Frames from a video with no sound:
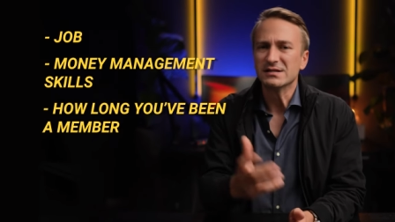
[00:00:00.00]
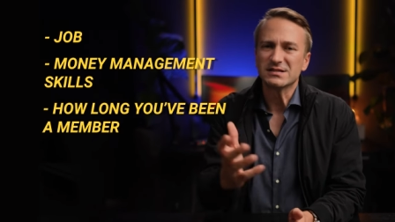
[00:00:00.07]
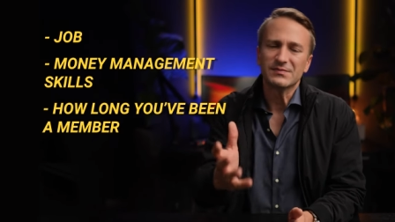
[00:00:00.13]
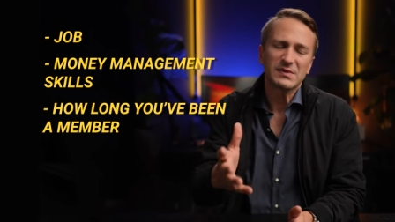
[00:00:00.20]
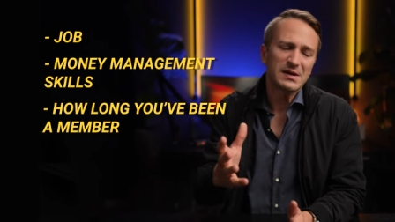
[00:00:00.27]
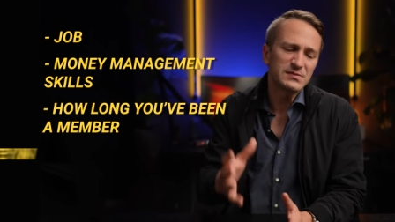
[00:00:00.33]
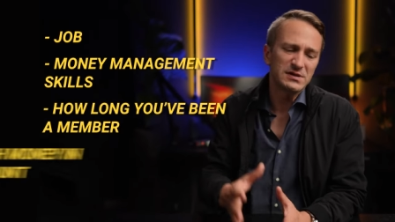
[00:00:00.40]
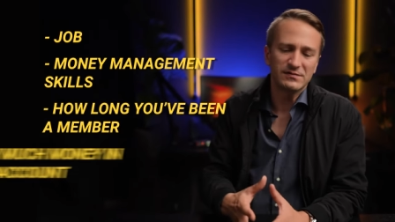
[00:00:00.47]

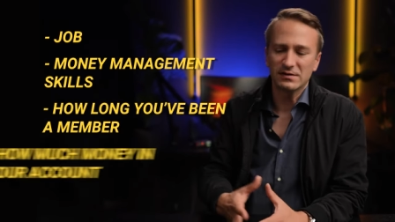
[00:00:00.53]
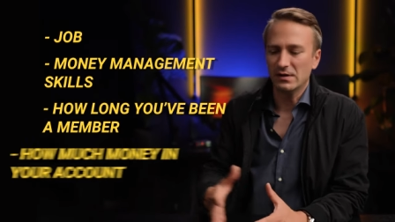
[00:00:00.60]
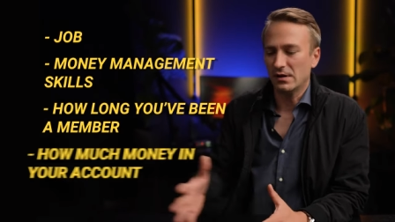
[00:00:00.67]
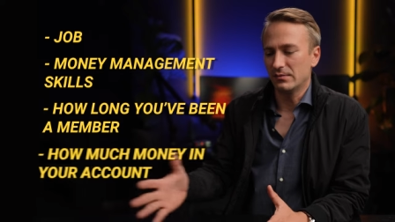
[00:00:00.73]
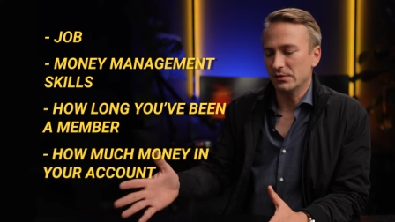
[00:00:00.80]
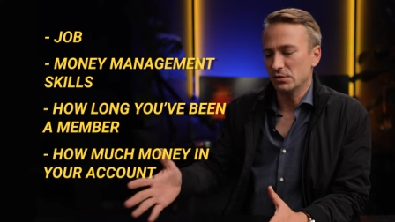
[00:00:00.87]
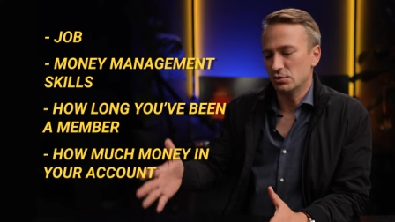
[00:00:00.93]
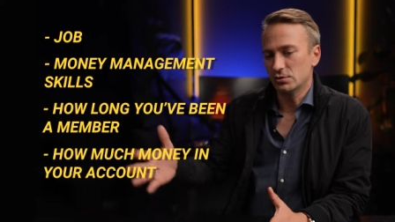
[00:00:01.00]
Sometimes even how
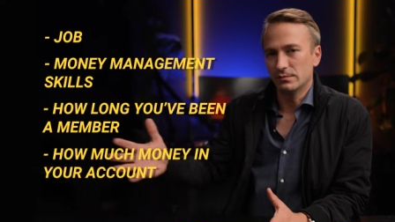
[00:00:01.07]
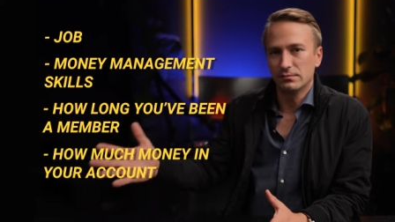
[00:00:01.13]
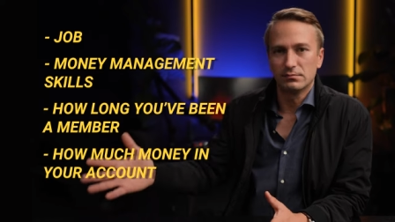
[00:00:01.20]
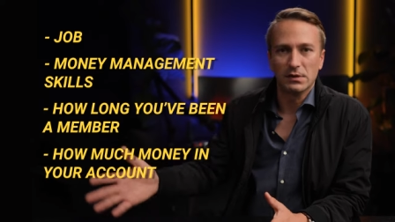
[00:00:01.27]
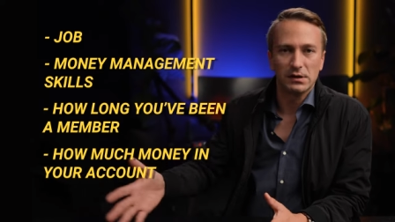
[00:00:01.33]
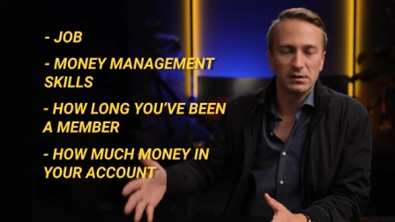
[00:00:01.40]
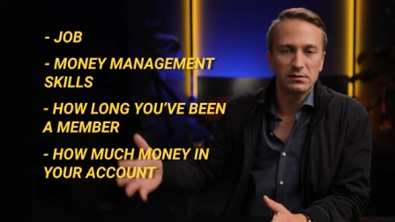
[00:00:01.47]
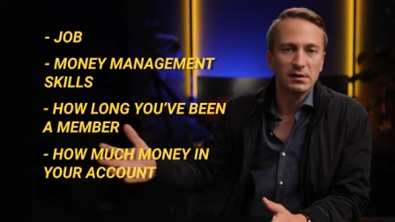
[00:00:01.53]
much
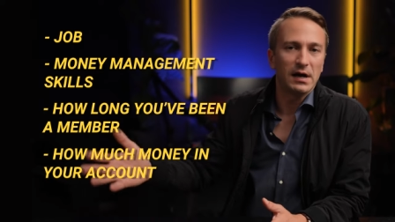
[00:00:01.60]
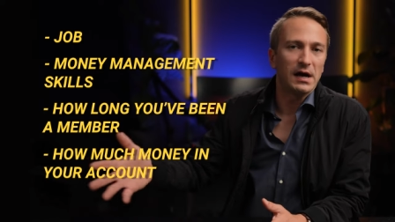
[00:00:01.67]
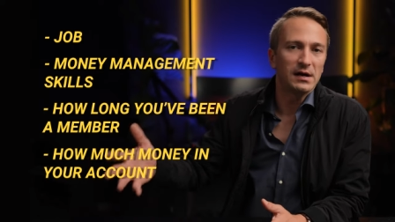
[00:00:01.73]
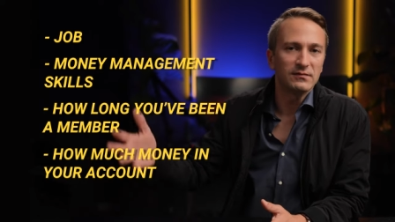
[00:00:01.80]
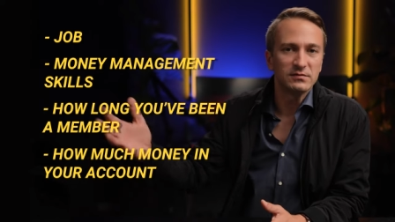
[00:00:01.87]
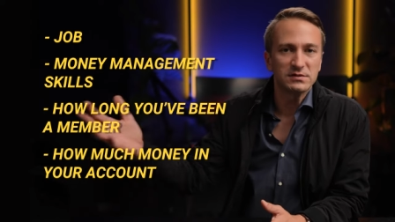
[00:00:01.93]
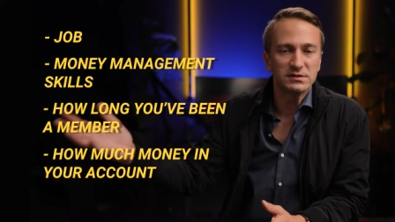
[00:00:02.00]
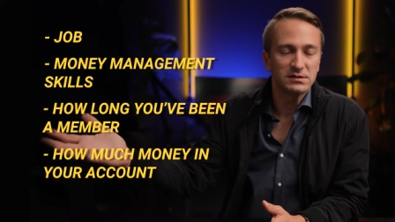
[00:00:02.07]
money you
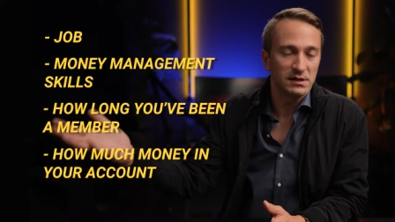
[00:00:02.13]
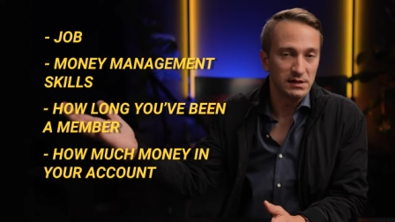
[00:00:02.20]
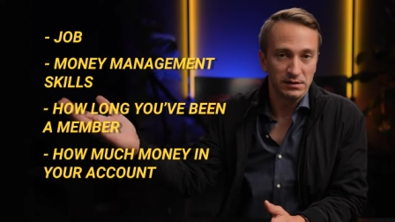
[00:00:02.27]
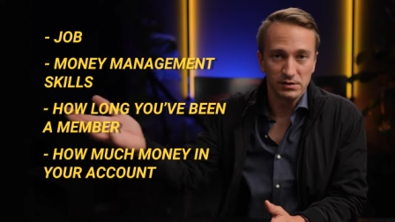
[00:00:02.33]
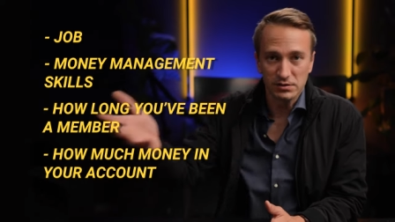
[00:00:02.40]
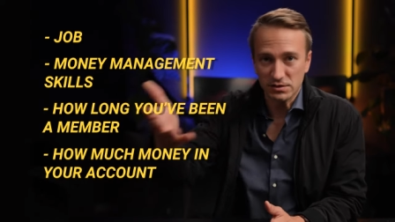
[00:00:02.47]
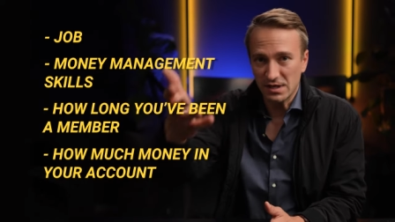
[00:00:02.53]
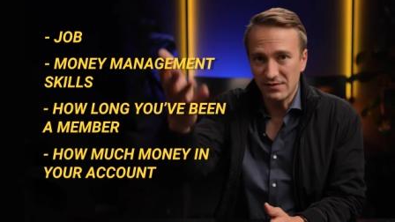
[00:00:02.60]
have in
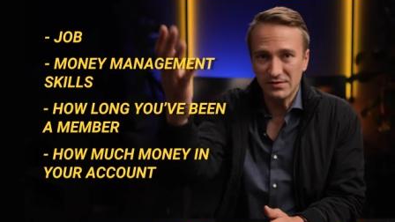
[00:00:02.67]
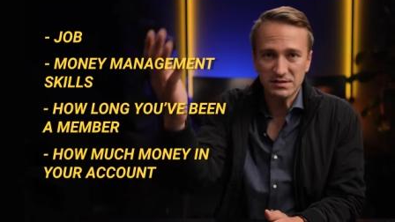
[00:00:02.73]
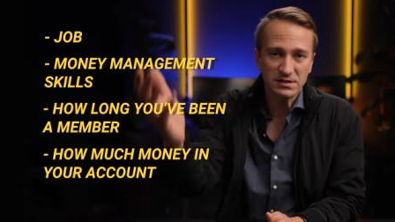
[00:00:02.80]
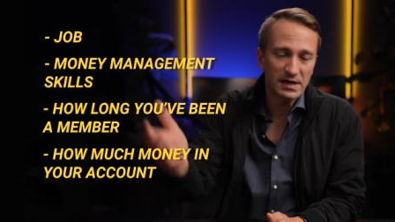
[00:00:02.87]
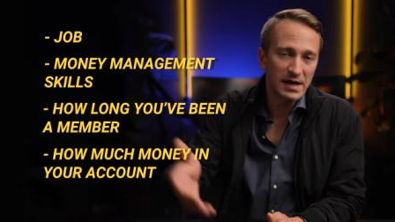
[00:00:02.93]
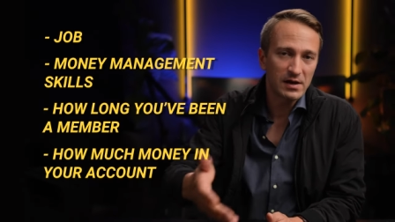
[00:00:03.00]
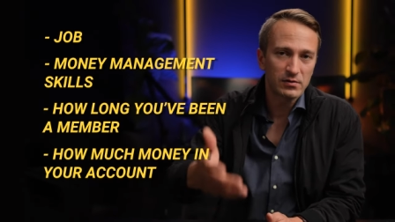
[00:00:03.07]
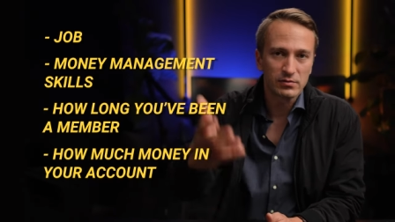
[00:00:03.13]
your savings
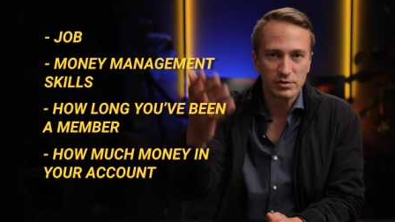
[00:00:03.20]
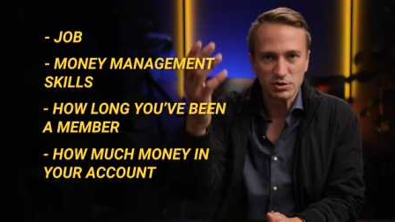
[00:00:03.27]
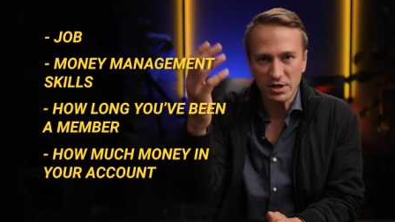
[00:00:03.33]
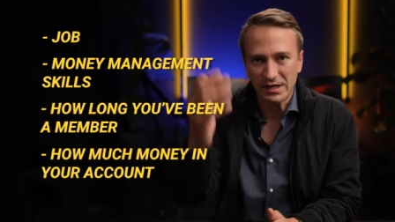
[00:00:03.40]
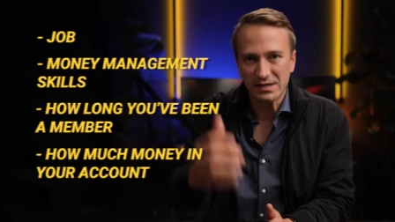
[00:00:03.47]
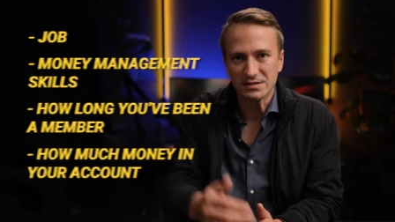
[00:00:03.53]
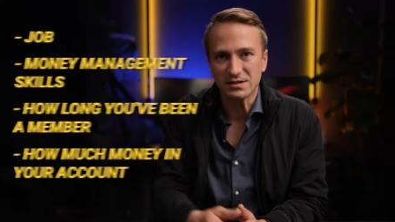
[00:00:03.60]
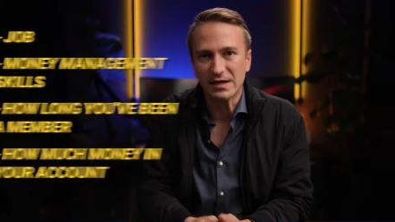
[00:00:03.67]
account or
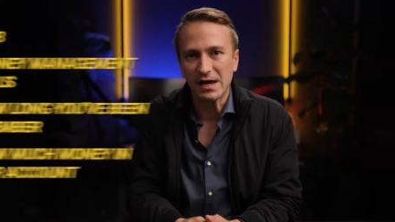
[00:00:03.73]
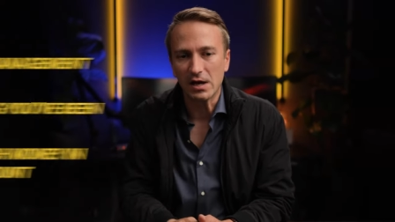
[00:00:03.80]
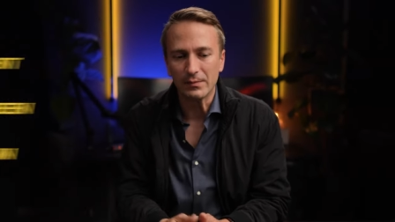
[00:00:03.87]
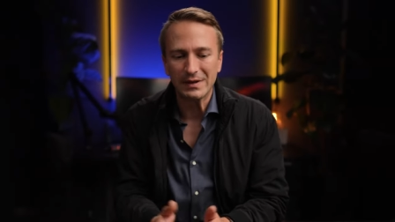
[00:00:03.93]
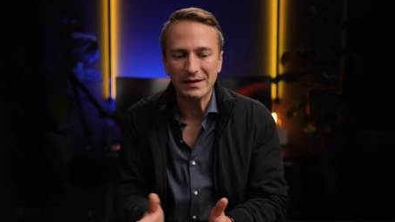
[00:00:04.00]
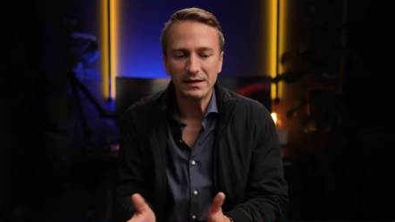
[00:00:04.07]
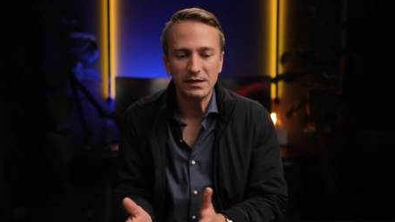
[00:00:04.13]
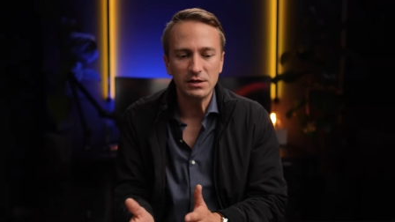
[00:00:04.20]
checkings account,
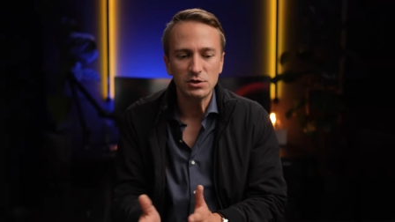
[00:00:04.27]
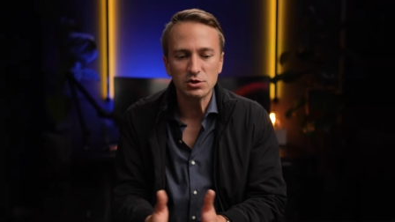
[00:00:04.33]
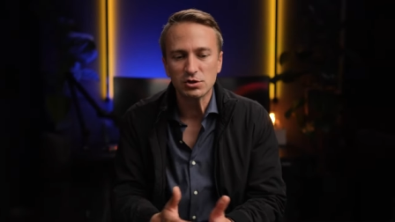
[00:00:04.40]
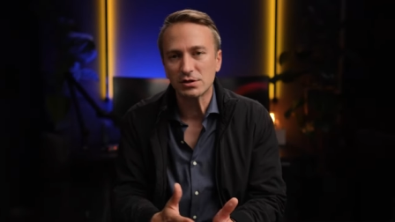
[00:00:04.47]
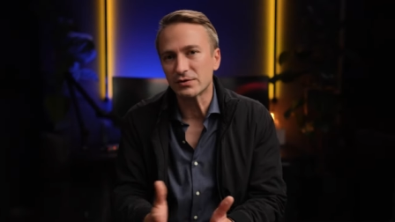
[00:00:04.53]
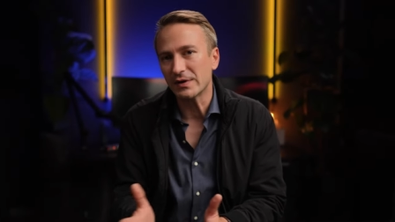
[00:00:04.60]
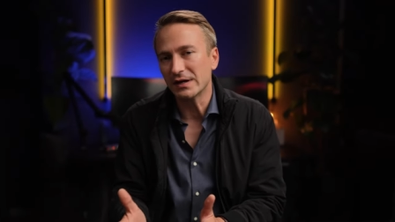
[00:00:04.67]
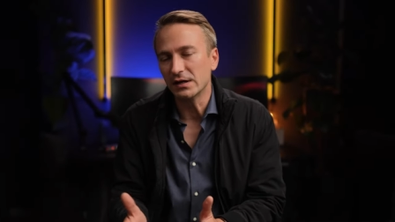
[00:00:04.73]
but each
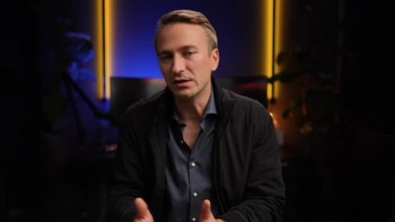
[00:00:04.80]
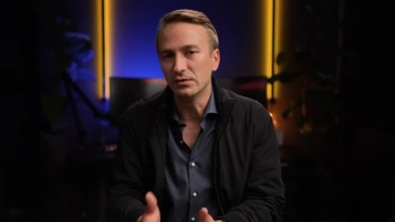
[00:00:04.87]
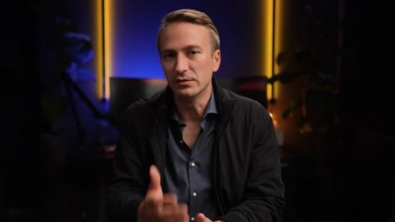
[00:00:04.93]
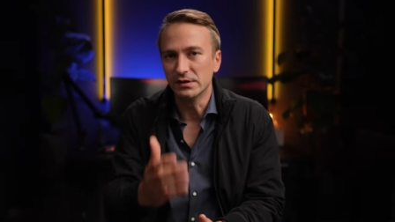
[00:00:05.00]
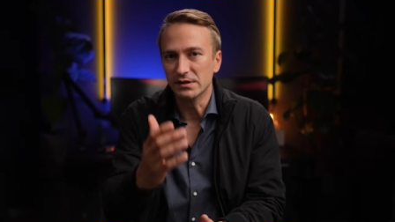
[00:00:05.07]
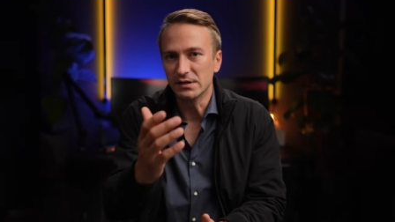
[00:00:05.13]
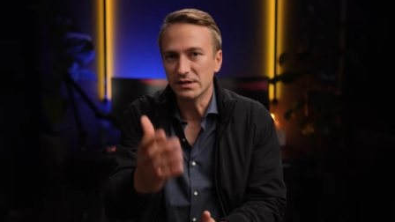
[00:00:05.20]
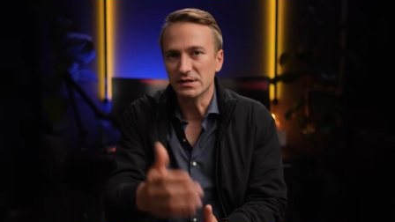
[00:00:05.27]
credit
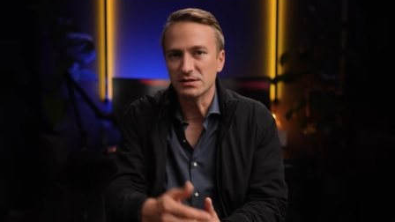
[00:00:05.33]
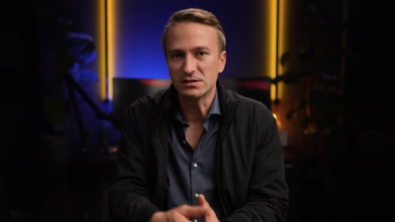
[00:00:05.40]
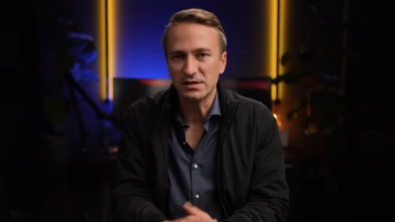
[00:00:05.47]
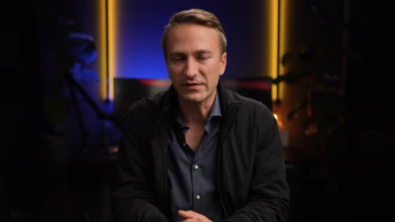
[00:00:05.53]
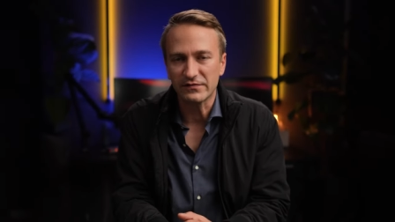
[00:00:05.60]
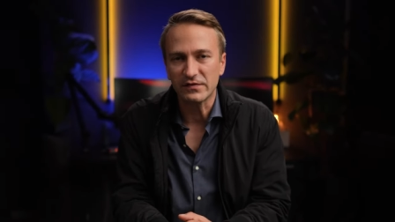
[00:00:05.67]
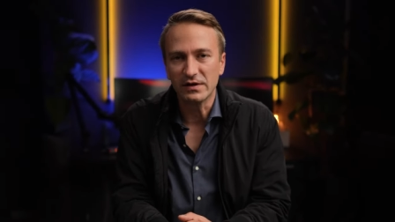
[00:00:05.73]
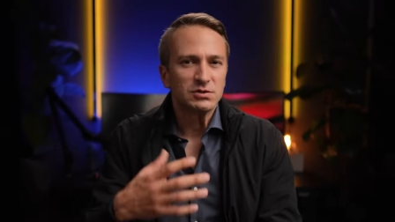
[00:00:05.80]
union is
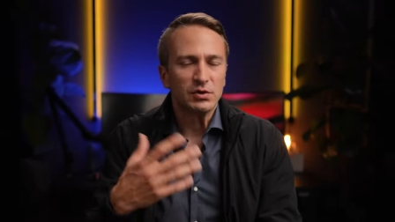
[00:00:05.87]
different.